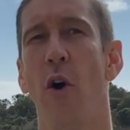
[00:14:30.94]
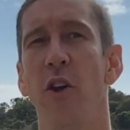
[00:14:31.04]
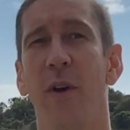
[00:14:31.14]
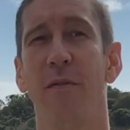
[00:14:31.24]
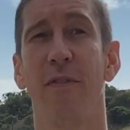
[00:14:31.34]
you
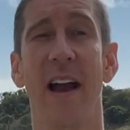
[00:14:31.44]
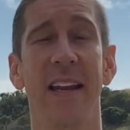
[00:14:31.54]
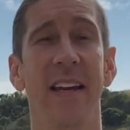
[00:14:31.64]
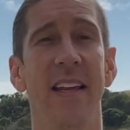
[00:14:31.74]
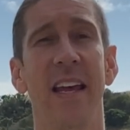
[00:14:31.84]
can find
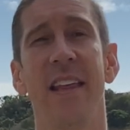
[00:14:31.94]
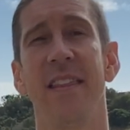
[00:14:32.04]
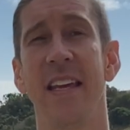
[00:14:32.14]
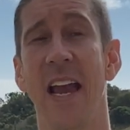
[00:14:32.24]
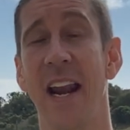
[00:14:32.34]
it in
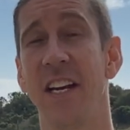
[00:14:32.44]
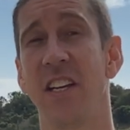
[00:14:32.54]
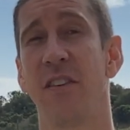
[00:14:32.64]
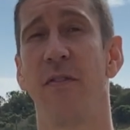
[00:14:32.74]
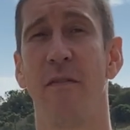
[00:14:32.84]
the
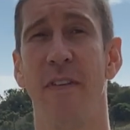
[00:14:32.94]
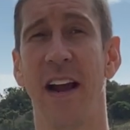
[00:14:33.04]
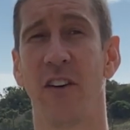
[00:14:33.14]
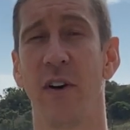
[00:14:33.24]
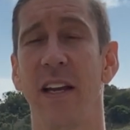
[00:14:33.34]
NHS Fun
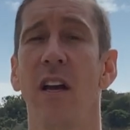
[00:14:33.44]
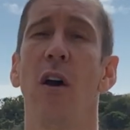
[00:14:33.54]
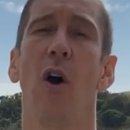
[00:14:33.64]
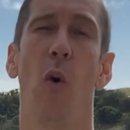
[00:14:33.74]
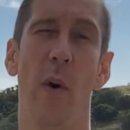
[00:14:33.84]
Factory
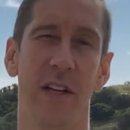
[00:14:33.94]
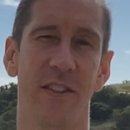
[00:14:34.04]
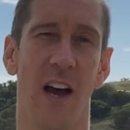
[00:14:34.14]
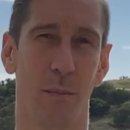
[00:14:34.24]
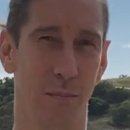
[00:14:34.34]
Whale
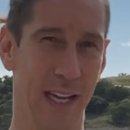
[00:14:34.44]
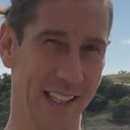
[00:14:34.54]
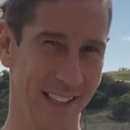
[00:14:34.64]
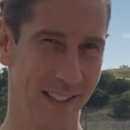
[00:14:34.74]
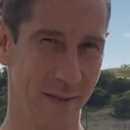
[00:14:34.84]
Talk
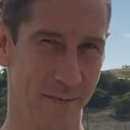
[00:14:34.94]
playlist.